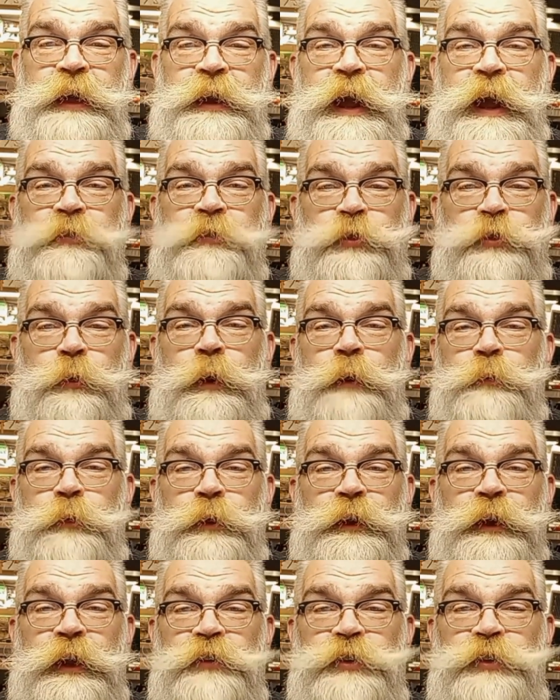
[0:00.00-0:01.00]
after I
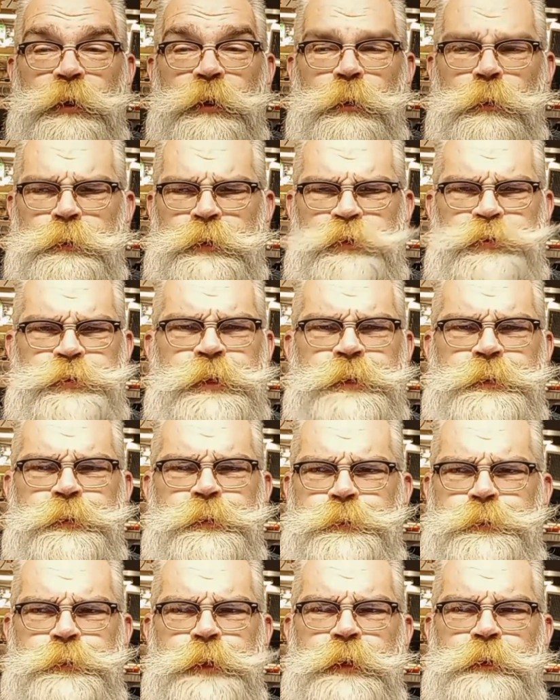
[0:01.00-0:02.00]
realized that, holy shit, this
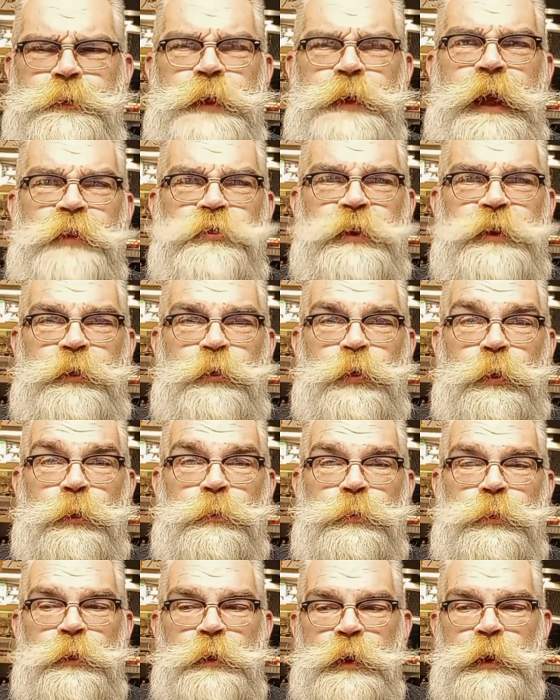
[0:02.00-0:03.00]
thing actually grew.
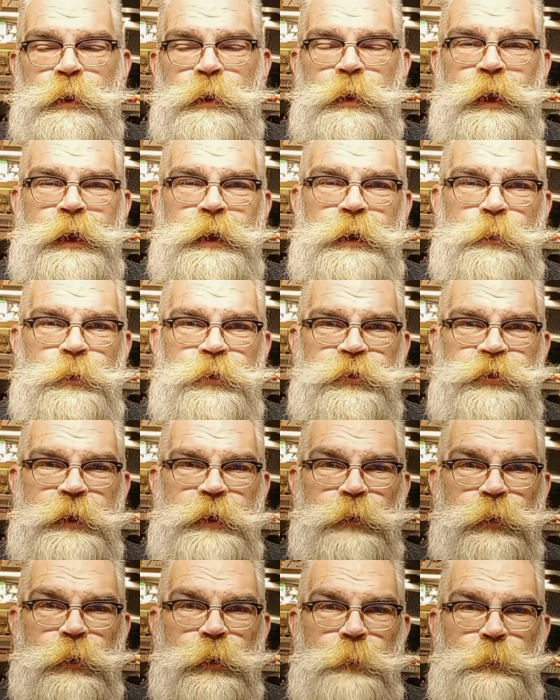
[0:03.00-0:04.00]
I don't want to say
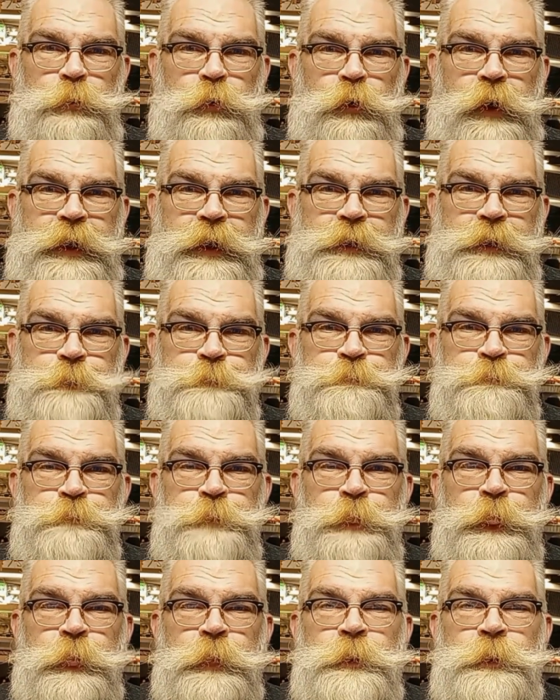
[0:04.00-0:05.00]
grew a brain,
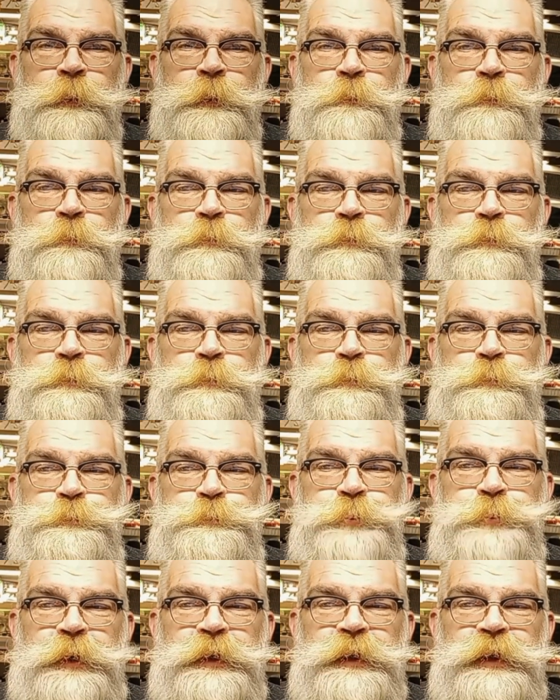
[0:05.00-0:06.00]

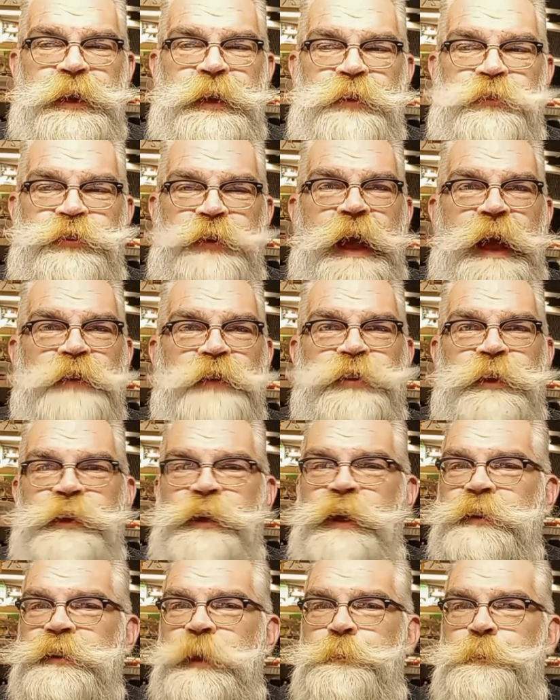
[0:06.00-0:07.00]
but it's actually
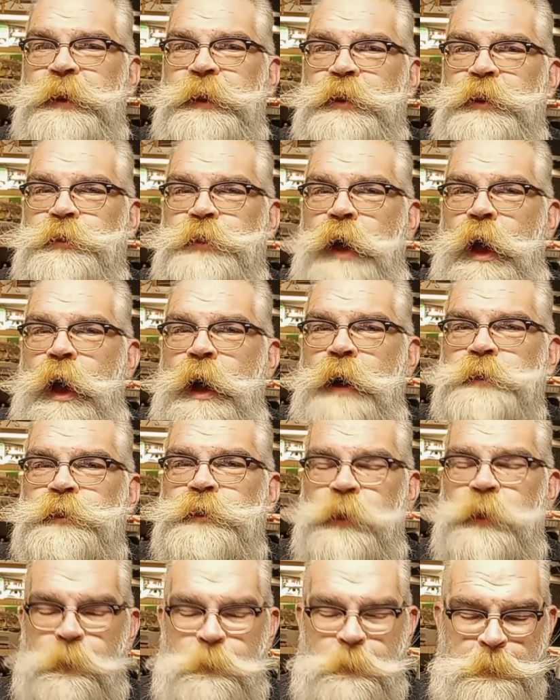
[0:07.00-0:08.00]
not that bad to talk
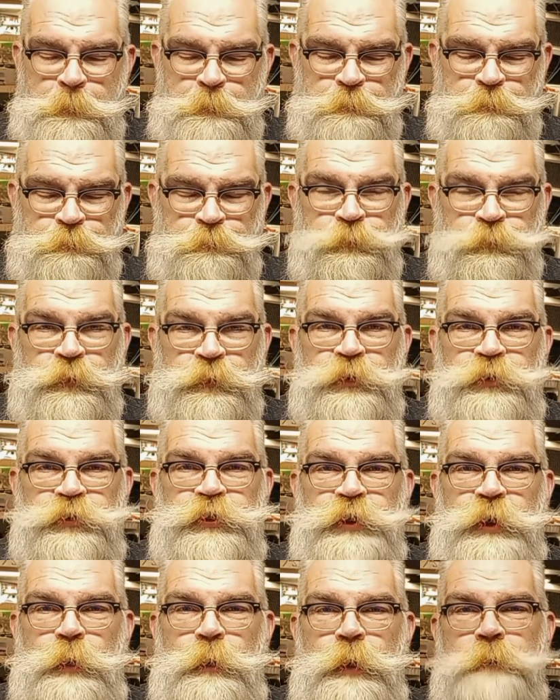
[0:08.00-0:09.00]
to.
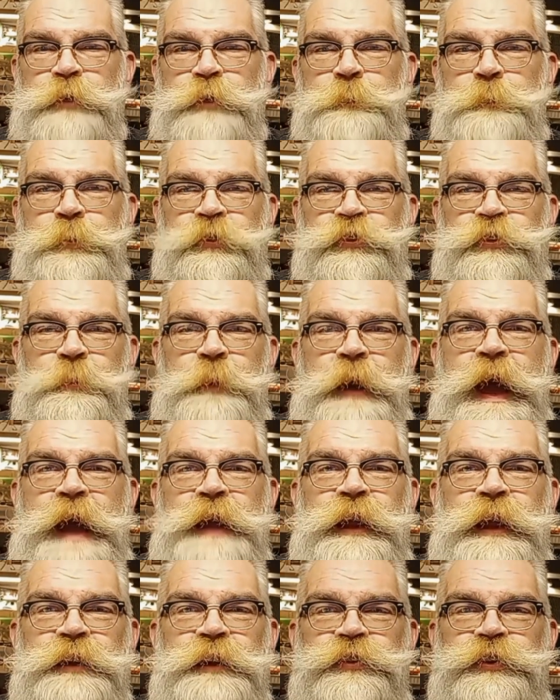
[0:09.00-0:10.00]
So I'm going to put some
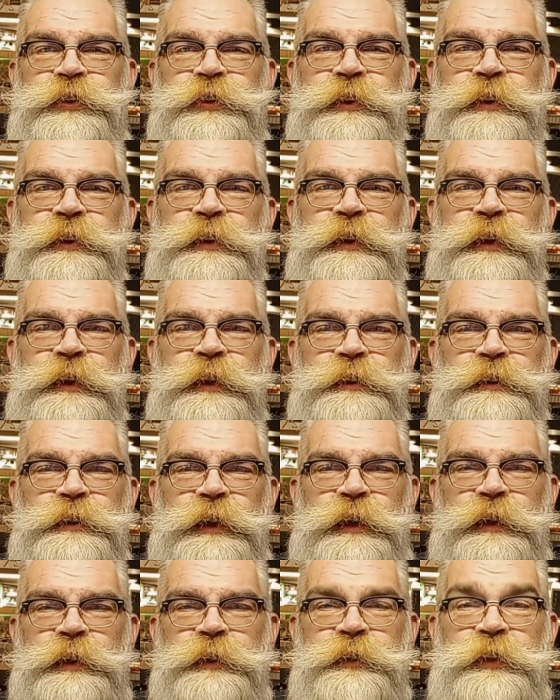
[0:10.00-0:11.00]
highlights in
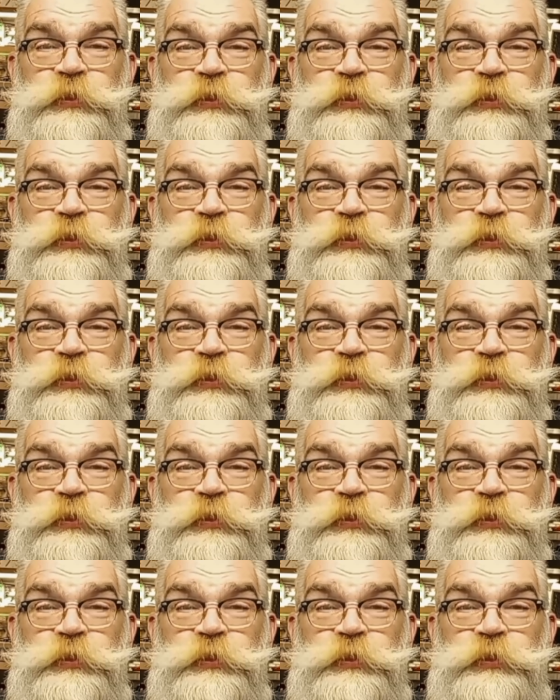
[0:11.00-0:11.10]
uh, this